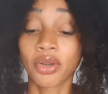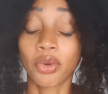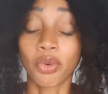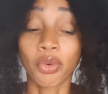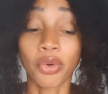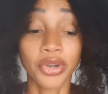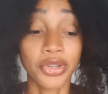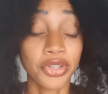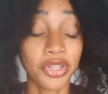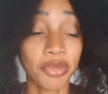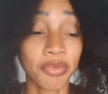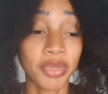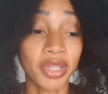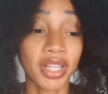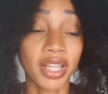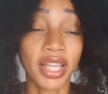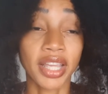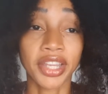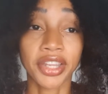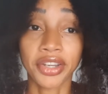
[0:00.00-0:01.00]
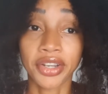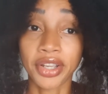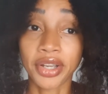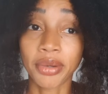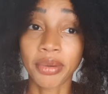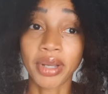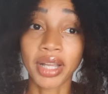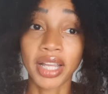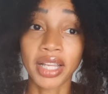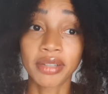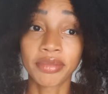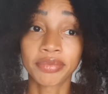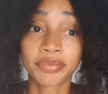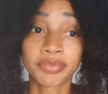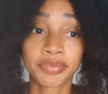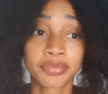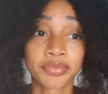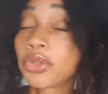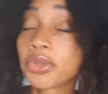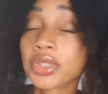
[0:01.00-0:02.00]
Or you can be like, you know what?
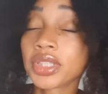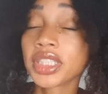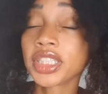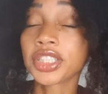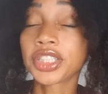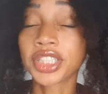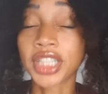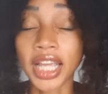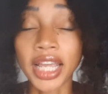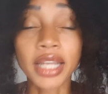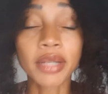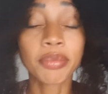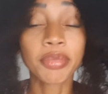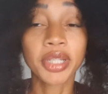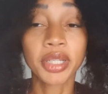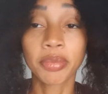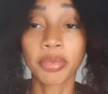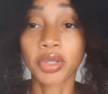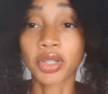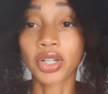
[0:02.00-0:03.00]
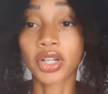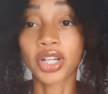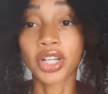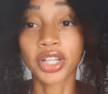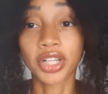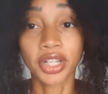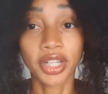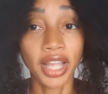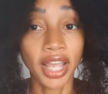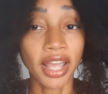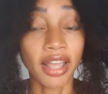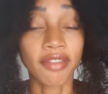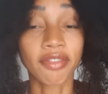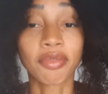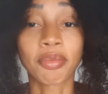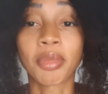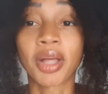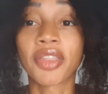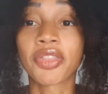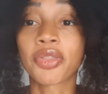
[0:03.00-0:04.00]
Only 10 people are gonna
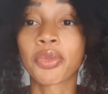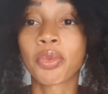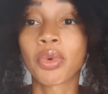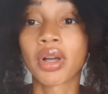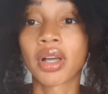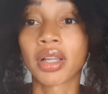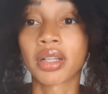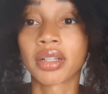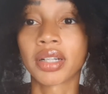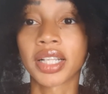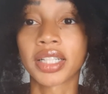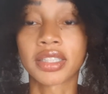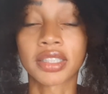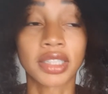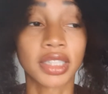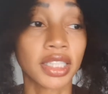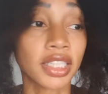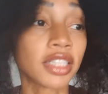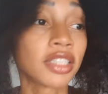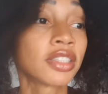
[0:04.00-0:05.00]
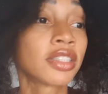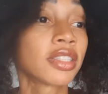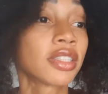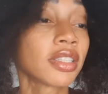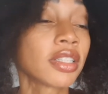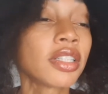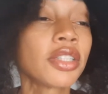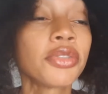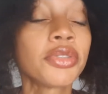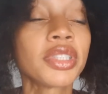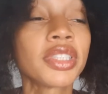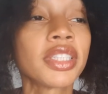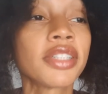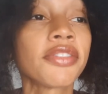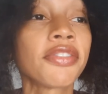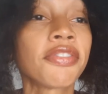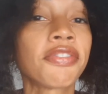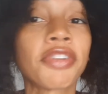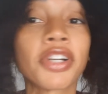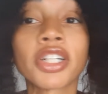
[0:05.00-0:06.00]
have month 1. It's the
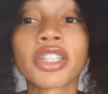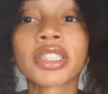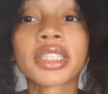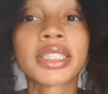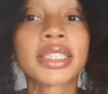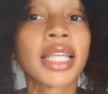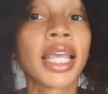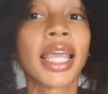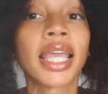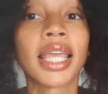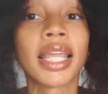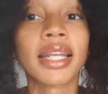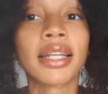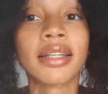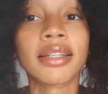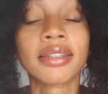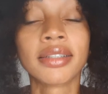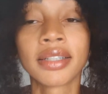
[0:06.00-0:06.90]
exclusive first 10.